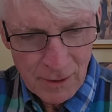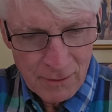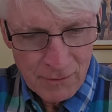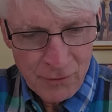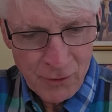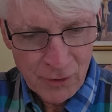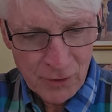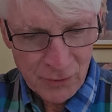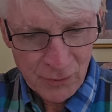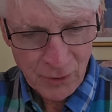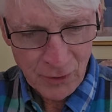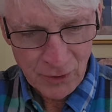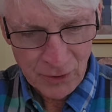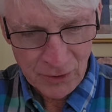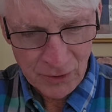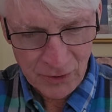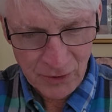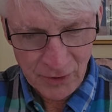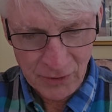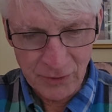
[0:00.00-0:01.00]
First of all, he
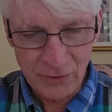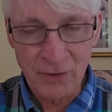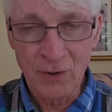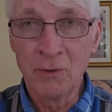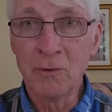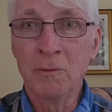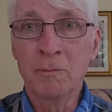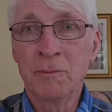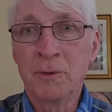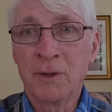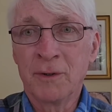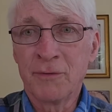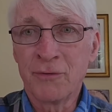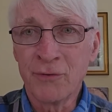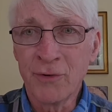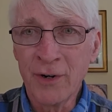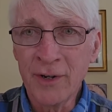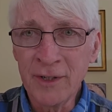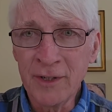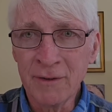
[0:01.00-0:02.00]
says, don't be
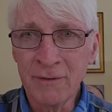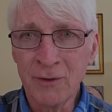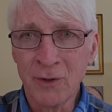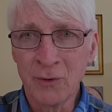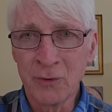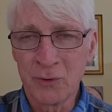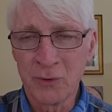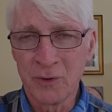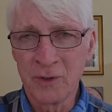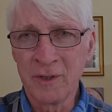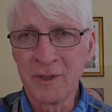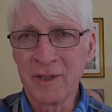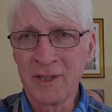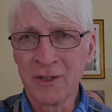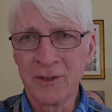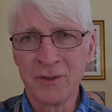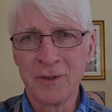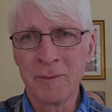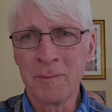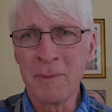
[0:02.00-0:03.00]
afraid of those who can
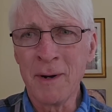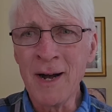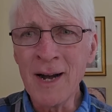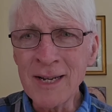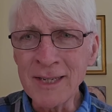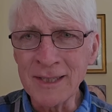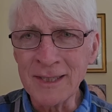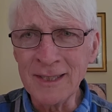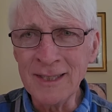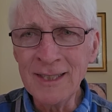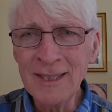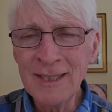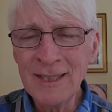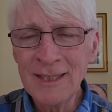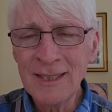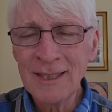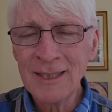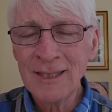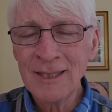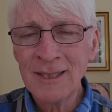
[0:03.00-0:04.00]
kill the body,
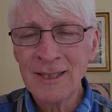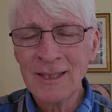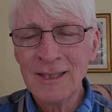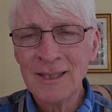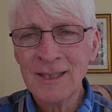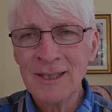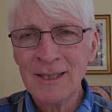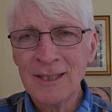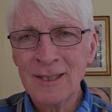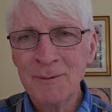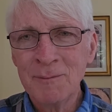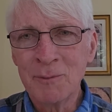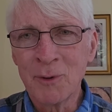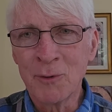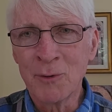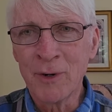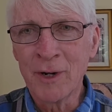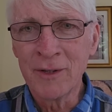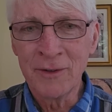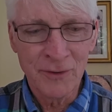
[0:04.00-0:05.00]
but
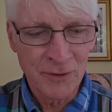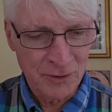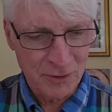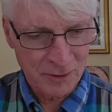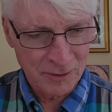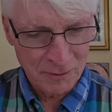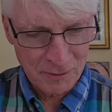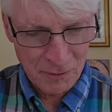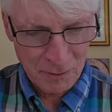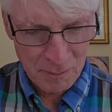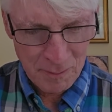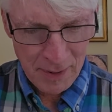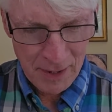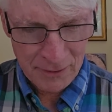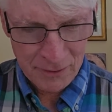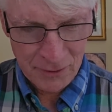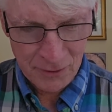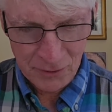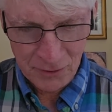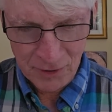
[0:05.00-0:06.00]
rather, this is from
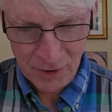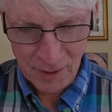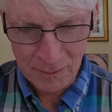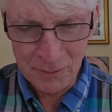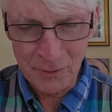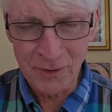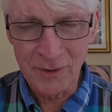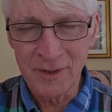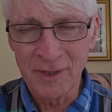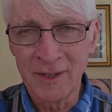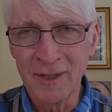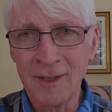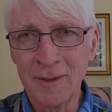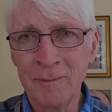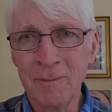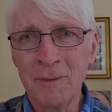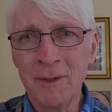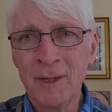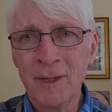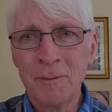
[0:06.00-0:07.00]
Matthew chapter
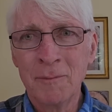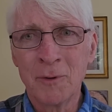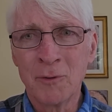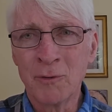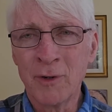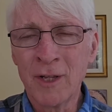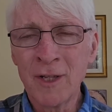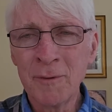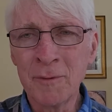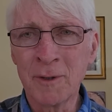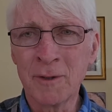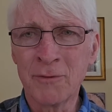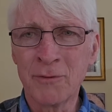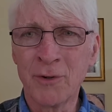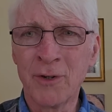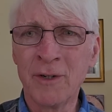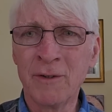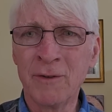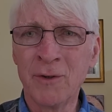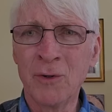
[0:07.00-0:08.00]
10, but rather be
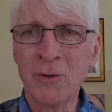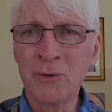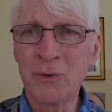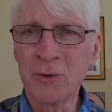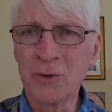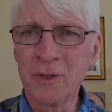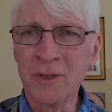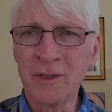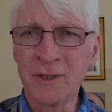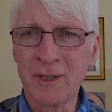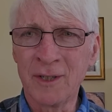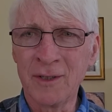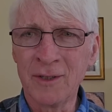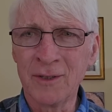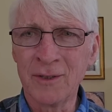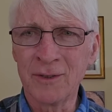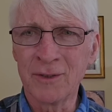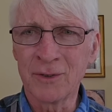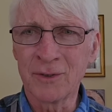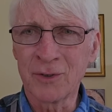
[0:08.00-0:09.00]
afraid of those who can
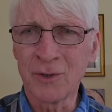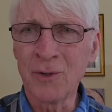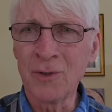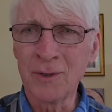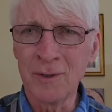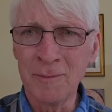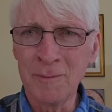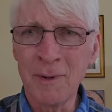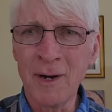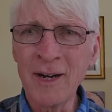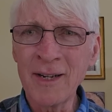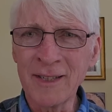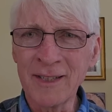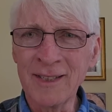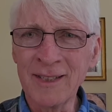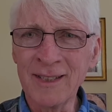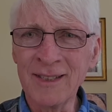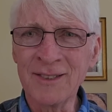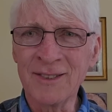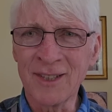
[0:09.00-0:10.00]
kill the soul and
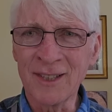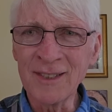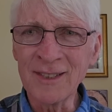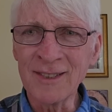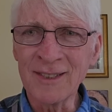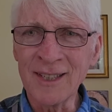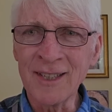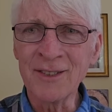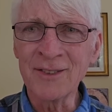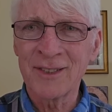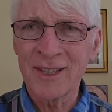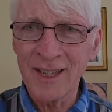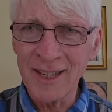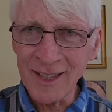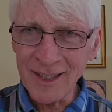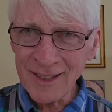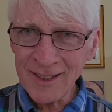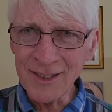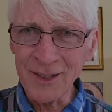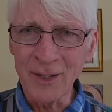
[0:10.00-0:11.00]
body and send it down to
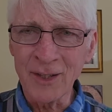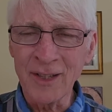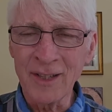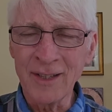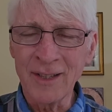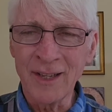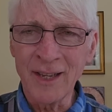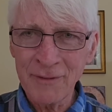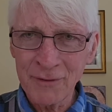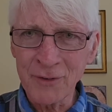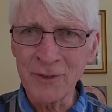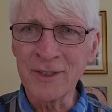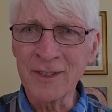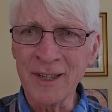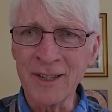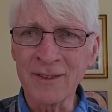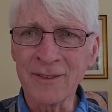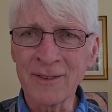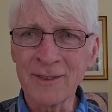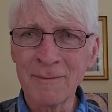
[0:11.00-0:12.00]
hell after
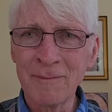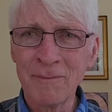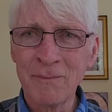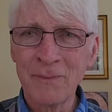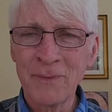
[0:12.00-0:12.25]
death.